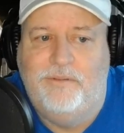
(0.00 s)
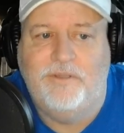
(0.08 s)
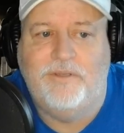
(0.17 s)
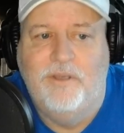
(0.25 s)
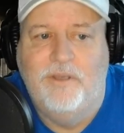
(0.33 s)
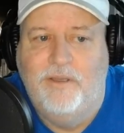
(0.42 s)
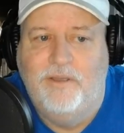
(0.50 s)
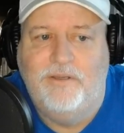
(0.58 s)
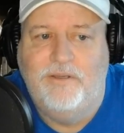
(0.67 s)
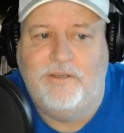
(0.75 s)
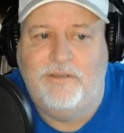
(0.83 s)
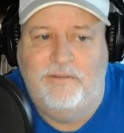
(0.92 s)

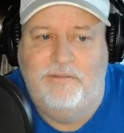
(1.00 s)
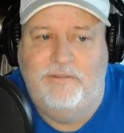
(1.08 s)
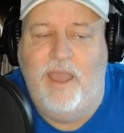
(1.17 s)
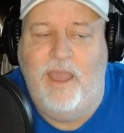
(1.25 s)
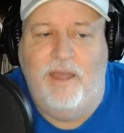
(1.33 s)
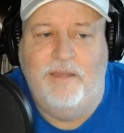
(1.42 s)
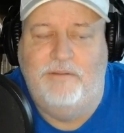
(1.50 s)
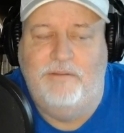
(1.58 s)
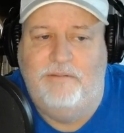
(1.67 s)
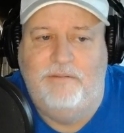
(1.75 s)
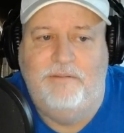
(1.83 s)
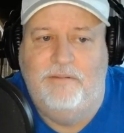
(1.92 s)

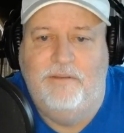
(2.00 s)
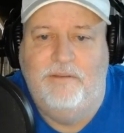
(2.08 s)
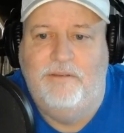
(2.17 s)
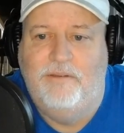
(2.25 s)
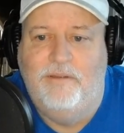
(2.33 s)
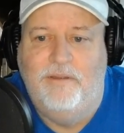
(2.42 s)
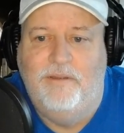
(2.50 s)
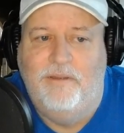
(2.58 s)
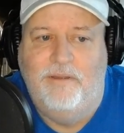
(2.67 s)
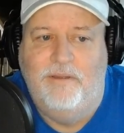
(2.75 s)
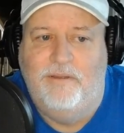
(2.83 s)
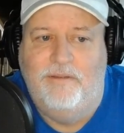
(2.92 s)

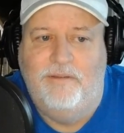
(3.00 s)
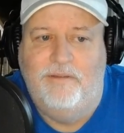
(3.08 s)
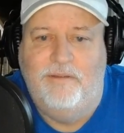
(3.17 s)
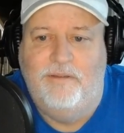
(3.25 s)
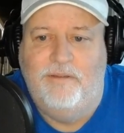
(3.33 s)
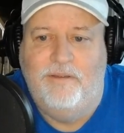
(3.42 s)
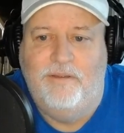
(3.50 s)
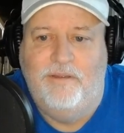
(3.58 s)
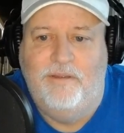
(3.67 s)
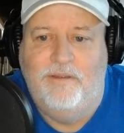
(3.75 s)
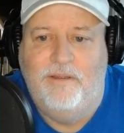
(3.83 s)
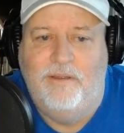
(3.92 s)

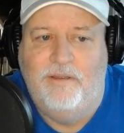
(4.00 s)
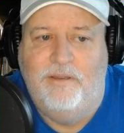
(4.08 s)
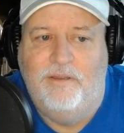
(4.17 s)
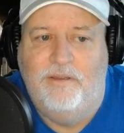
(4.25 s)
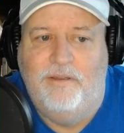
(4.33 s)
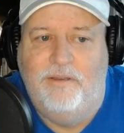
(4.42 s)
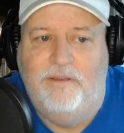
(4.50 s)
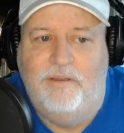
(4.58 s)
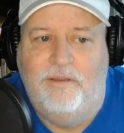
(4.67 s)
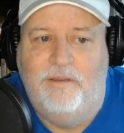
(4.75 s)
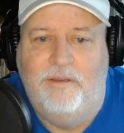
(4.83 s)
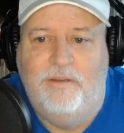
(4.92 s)
(not speaking)